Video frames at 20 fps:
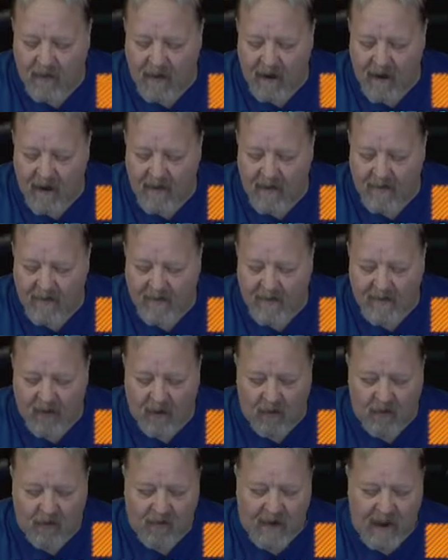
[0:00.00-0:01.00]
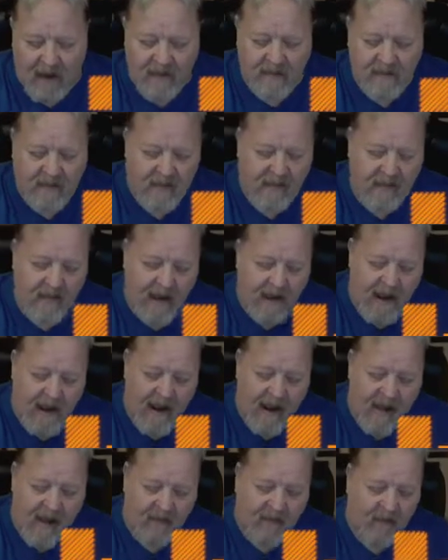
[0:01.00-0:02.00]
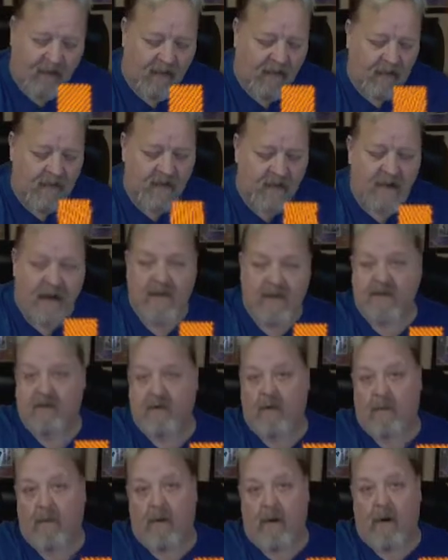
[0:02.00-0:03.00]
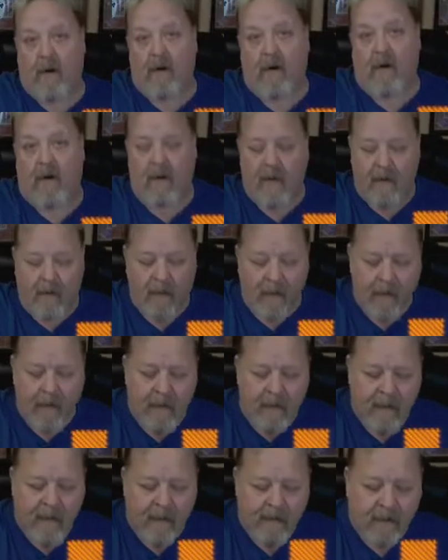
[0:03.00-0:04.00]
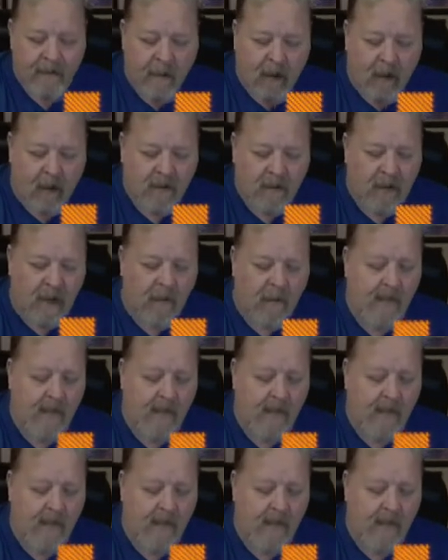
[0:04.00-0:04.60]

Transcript: I have the Saltgrass, and then I have Glacier National Park. On top of